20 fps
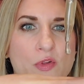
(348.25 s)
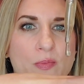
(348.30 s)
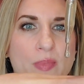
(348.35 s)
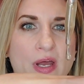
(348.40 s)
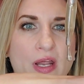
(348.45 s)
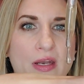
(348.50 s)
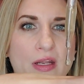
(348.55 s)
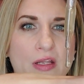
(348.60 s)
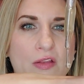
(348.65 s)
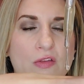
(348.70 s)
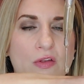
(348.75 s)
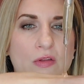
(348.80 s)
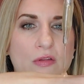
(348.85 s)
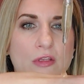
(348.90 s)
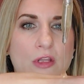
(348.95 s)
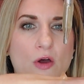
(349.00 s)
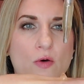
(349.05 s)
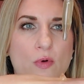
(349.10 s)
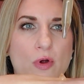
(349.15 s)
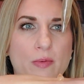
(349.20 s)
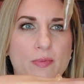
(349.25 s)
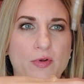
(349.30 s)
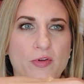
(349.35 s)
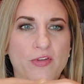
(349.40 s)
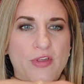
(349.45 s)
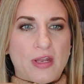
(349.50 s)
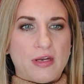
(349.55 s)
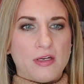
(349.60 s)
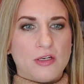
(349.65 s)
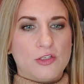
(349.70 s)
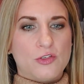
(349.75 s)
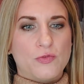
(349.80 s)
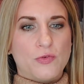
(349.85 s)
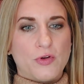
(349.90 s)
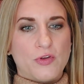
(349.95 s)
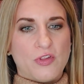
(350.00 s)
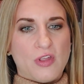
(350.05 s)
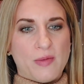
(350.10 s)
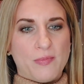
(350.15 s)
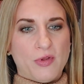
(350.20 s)
but it's a lower percentage, for
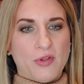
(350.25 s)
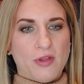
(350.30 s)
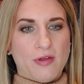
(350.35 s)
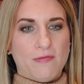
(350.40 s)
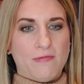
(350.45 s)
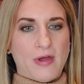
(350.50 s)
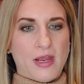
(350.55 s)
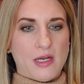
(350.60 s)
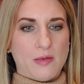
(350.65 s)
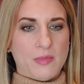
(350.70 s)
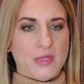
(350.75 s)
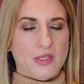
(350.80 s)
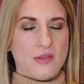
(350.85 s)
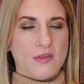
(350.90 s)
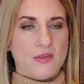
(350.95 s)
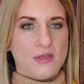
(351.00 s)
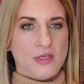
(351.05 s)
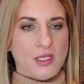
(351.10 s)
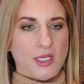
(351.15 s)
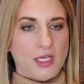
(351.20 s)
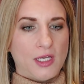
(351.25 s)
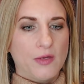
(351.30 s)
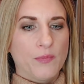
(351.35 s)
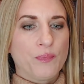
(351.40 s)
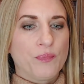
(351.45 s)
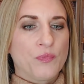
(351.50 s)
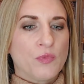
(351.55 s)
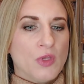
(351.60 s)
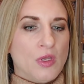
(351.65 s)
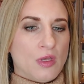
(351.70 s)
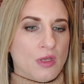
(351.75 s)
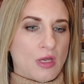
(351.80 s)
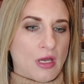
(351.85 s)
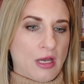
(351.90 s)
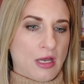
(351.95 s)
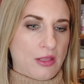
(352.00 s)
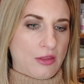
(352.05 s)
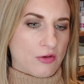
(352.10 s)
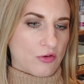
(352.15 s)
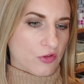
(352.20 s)
example, of vitamin C.
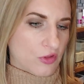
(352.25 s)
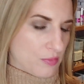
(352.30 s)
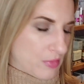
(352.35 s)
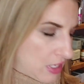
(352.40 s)
There's some